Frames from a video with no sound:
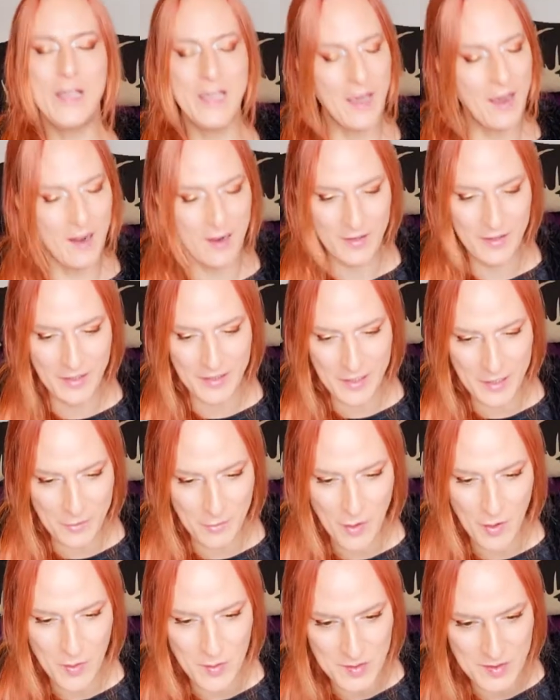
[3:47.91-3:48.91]
We are the
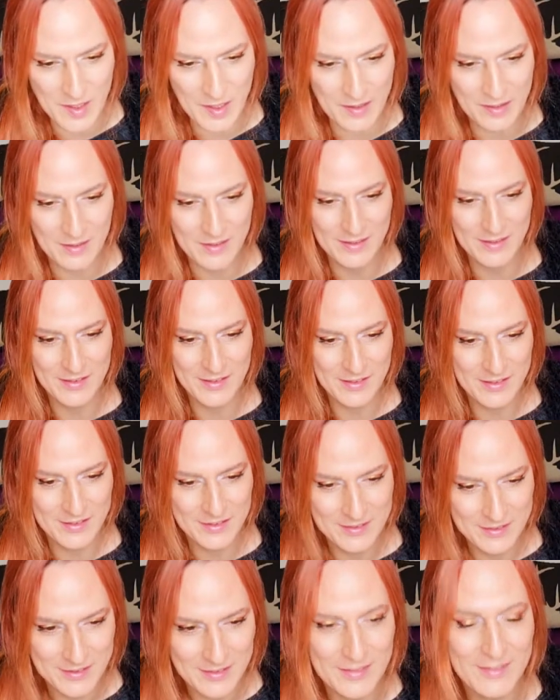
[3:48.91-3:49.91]
heroes that
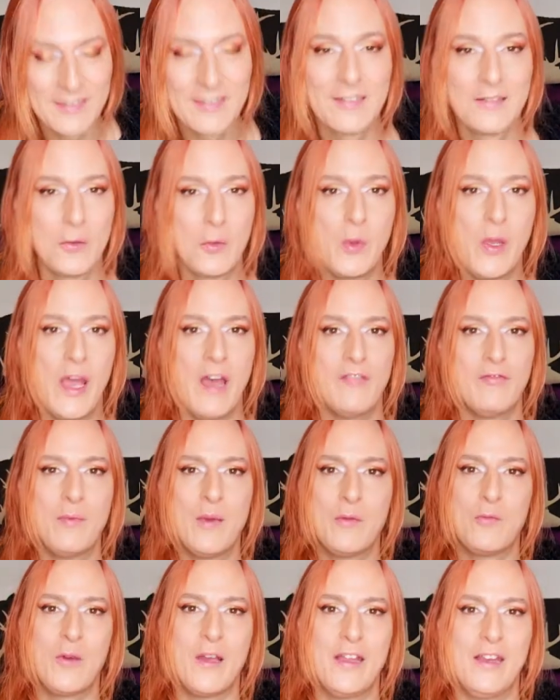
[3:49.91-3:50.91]
we
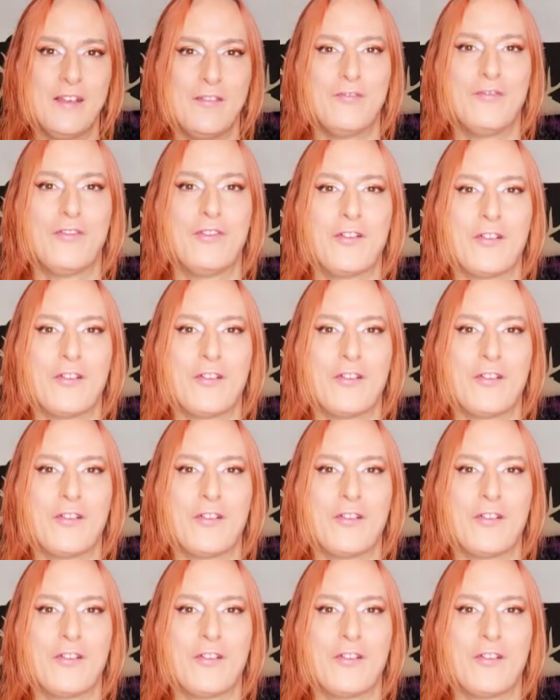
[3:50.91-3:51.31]
have been waiting